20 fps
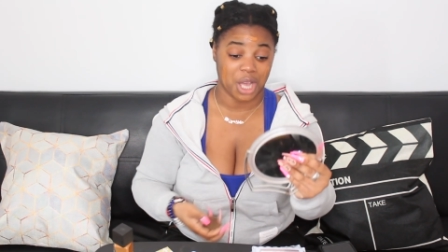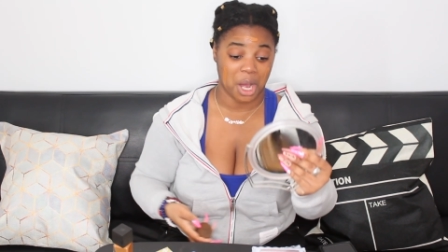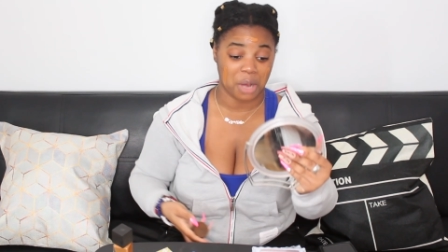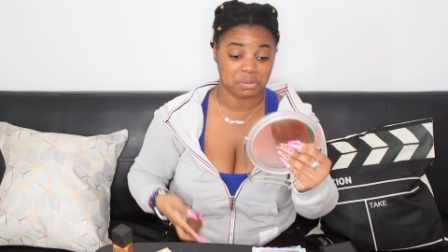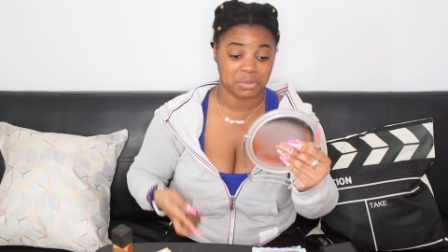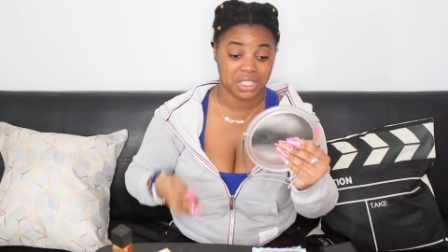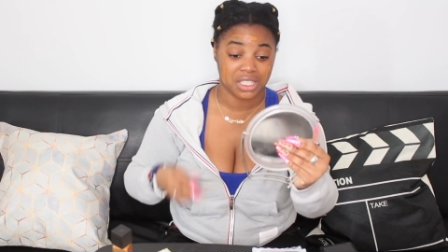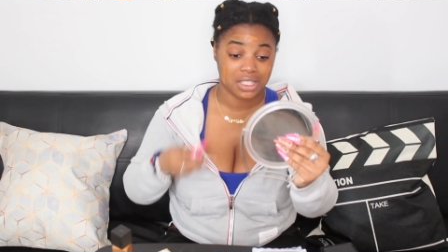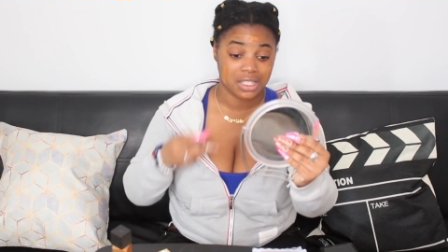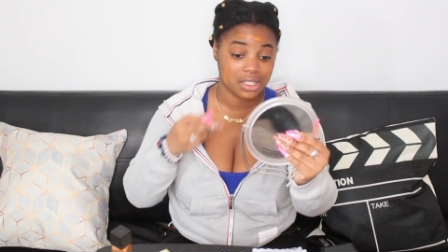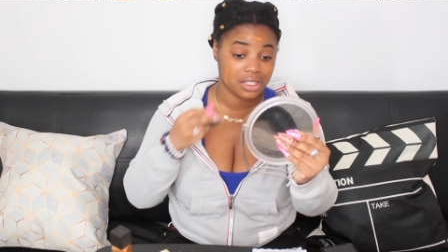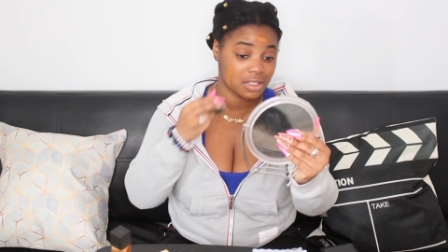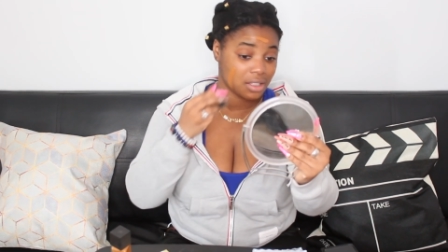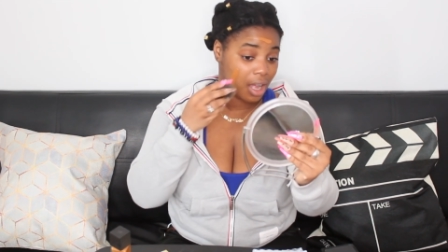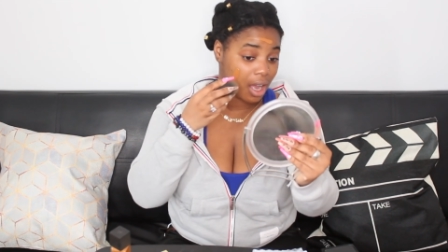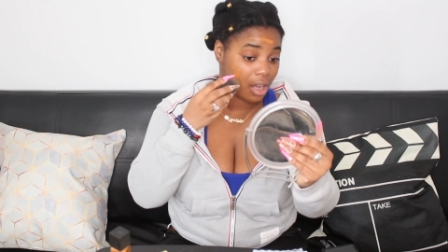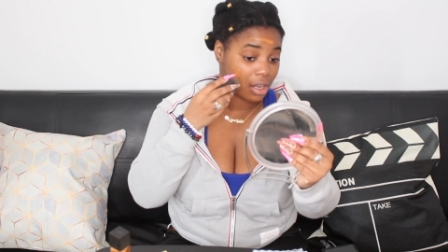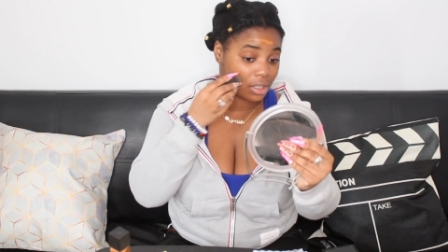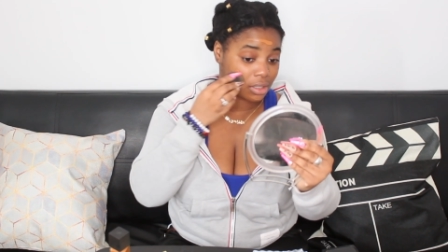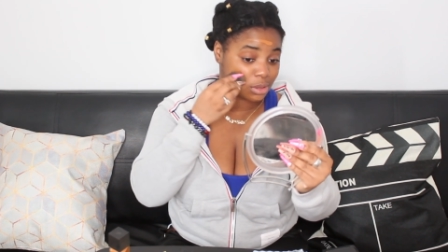i this is
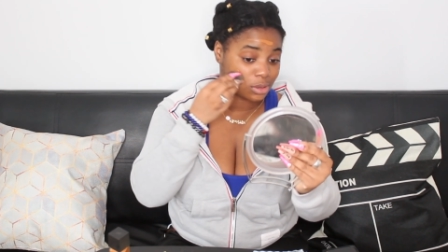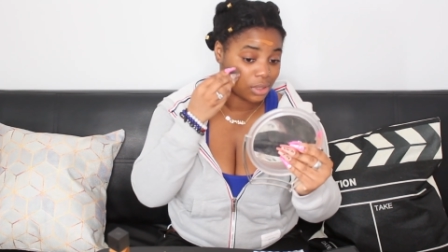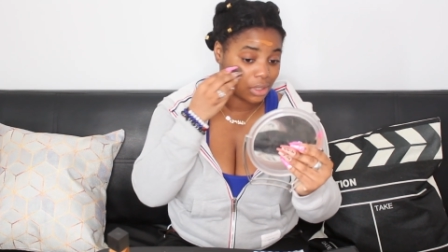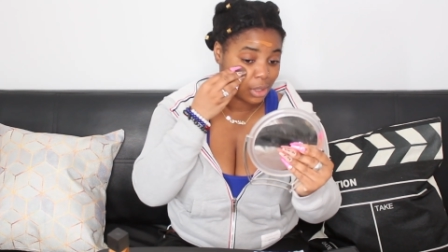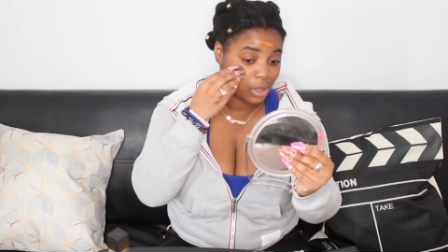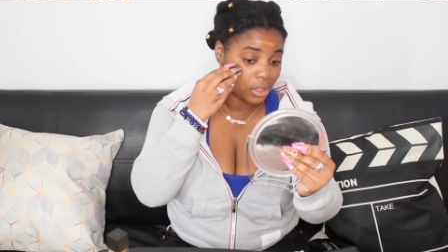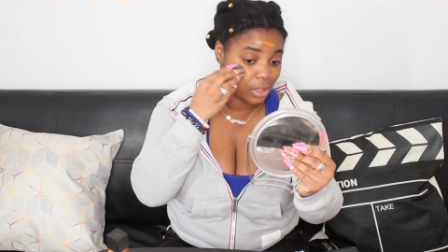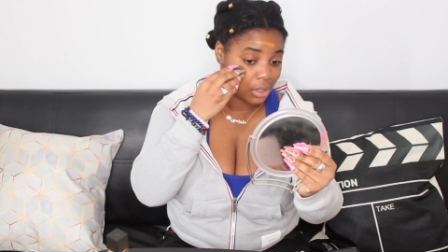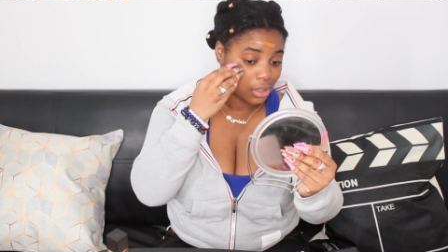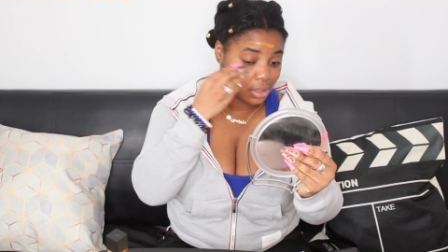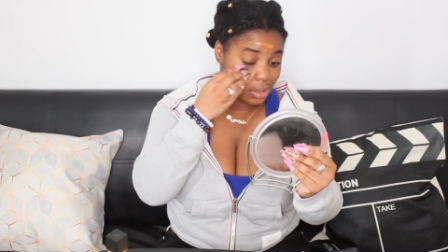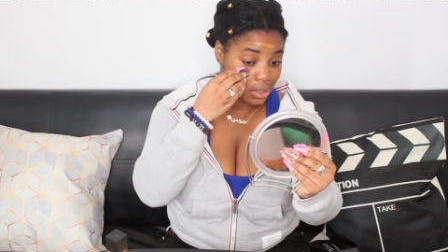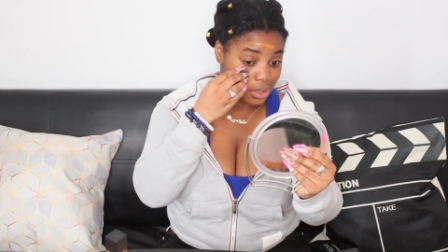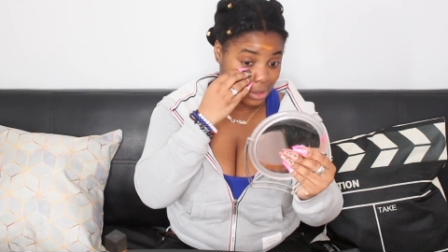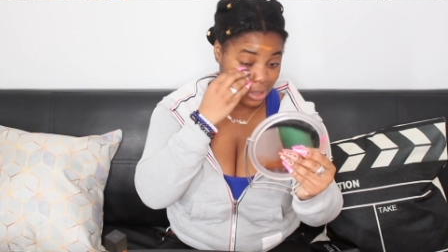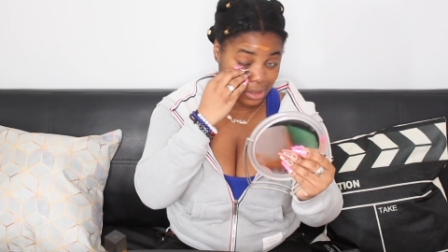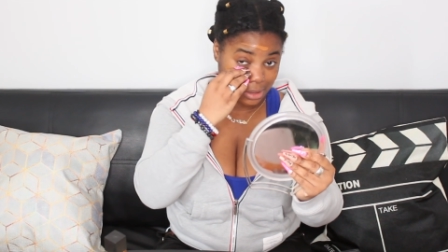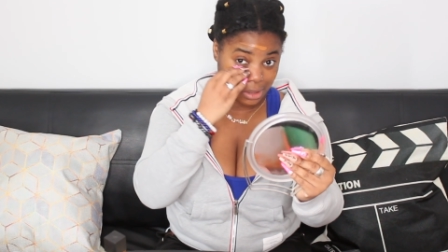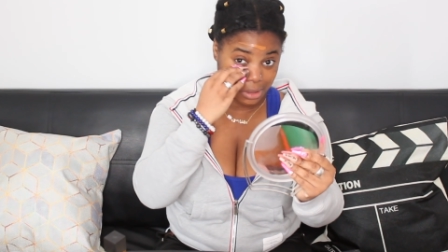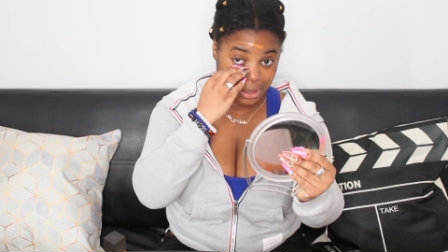not, this is
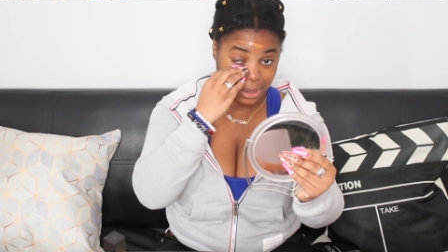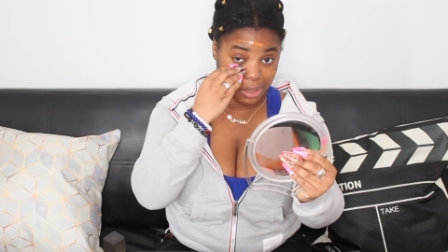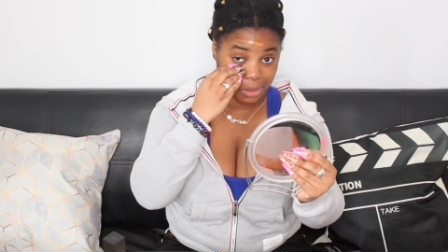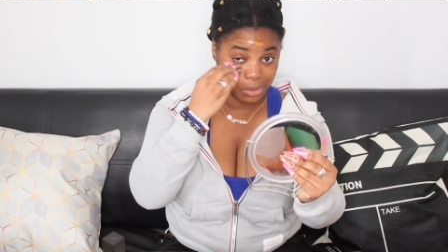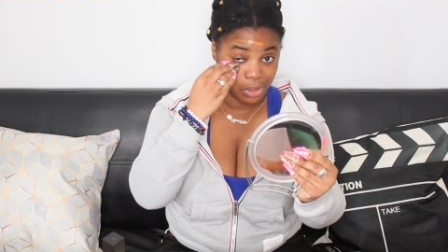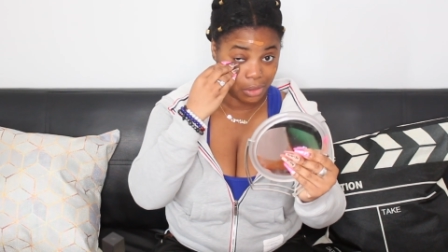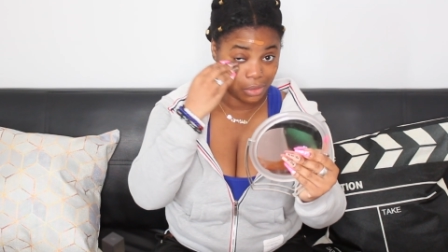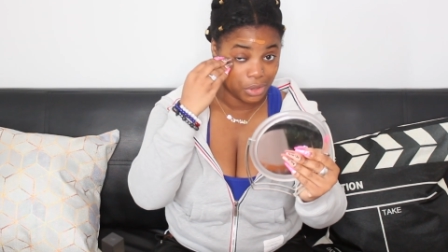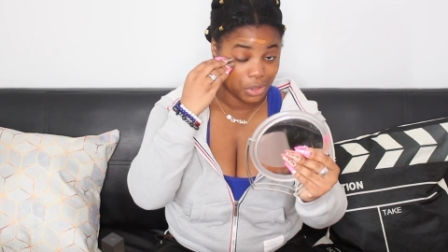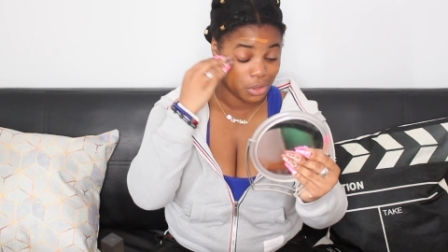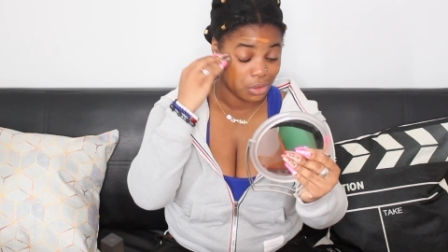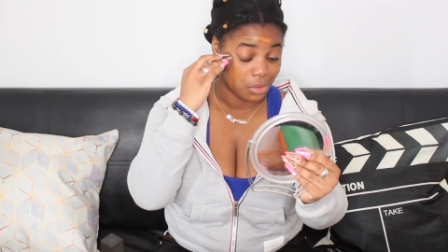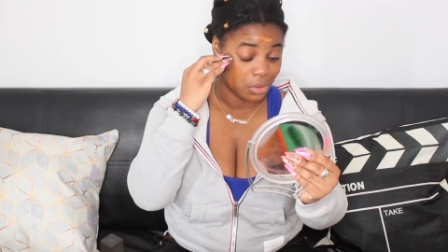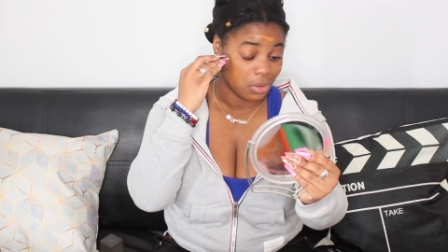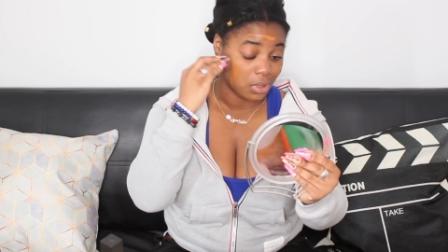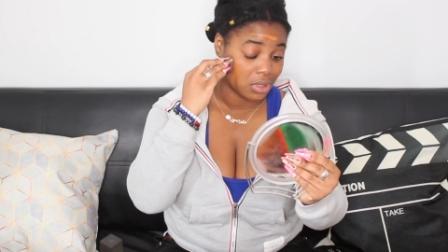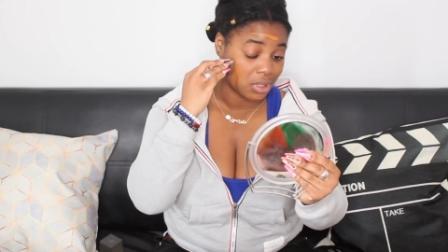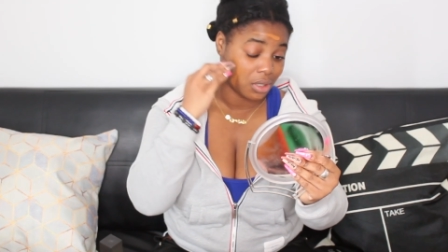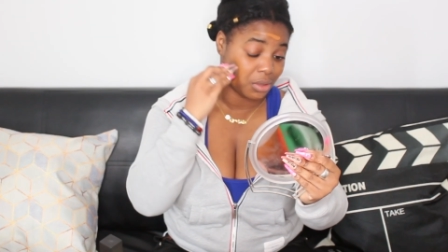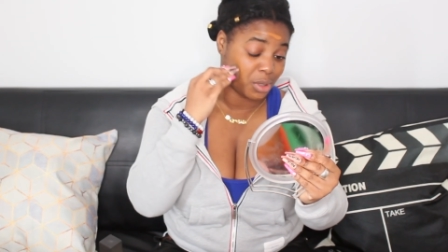not something I'm used to.
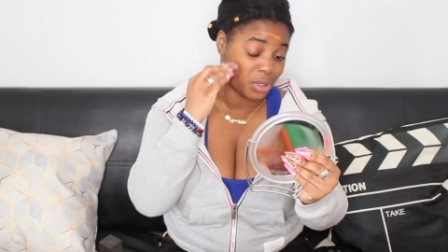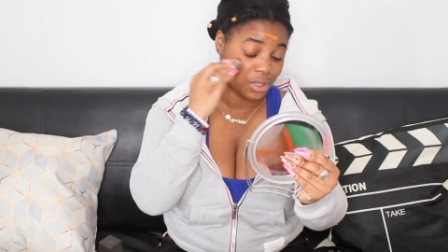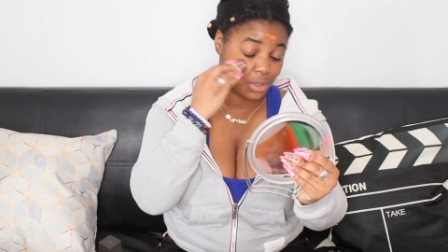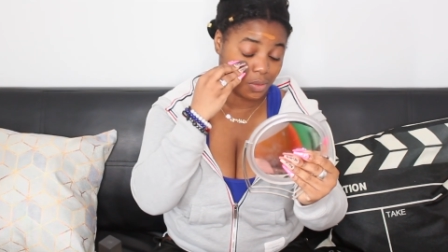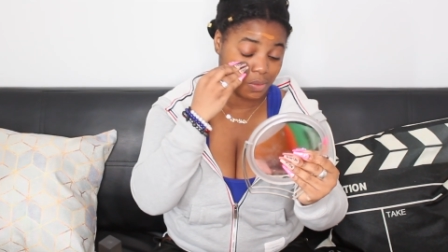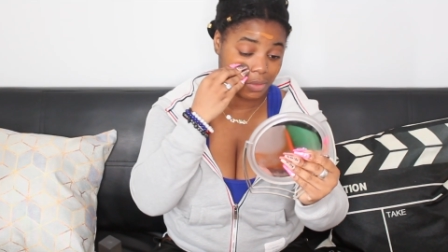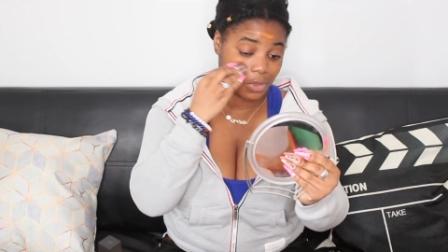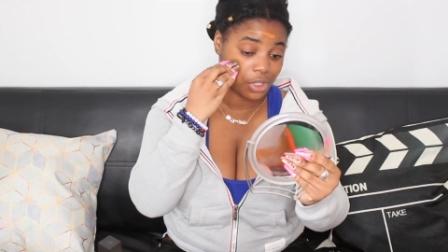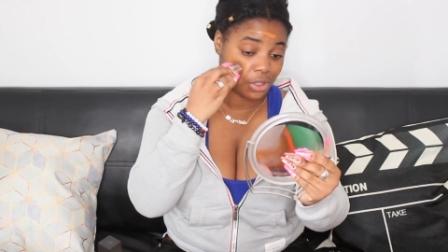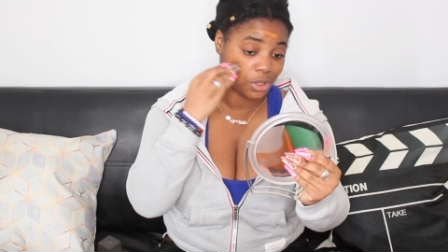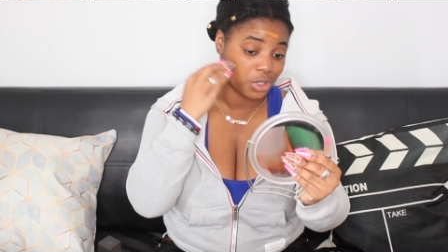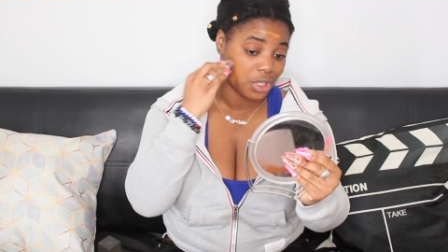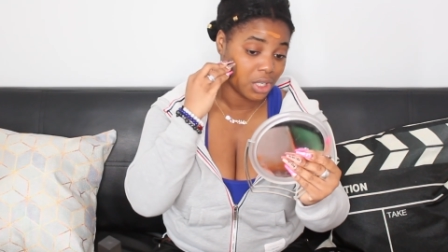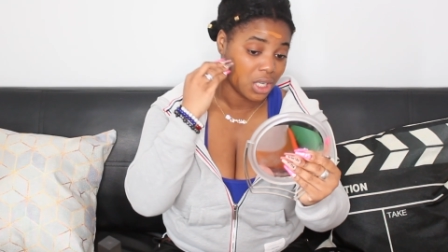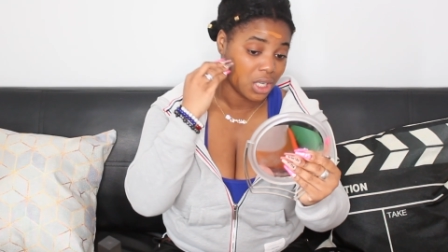I'll tell you this much.